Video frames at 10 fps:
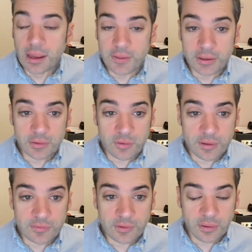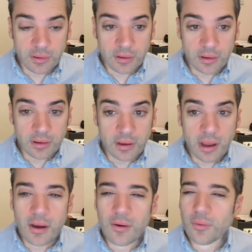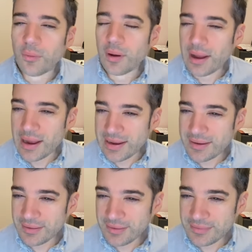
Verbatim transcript: And then a QB's call. Oh, hike.